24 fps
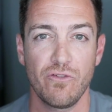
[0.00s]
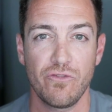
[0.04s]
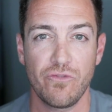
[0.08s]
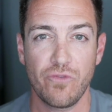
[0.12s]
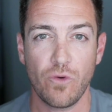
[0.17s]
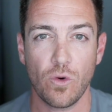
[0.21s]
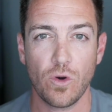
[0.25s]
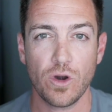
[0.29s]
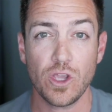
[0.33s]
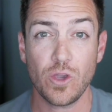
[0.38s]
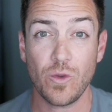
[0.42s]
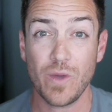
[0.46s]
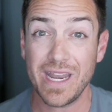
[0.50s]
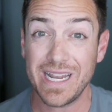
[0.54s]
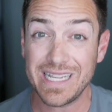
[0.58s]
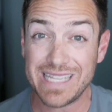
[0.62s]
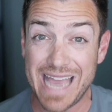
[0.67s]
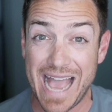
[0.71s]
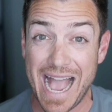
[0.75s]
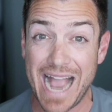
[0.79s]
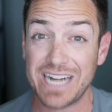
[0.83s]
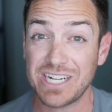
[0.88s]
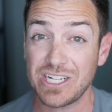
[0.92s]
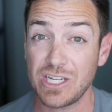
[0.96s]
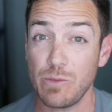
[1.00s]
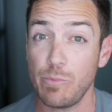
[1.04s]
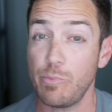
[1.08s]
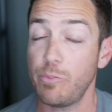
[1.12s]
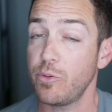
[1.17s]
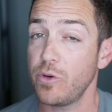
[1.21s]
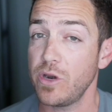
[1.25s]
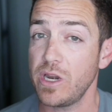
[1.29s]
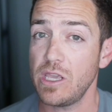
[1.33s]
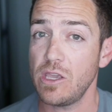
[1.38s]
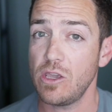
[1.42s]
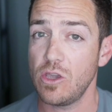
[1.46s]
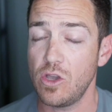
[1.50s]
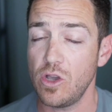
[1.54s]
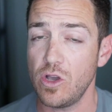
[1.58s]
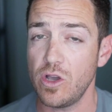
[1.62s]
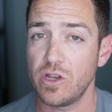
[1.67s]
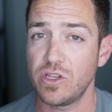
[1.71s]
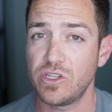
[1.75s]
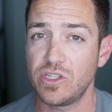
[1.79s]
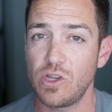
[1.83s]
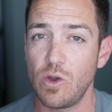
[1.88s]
for you, and it's actually pretty good.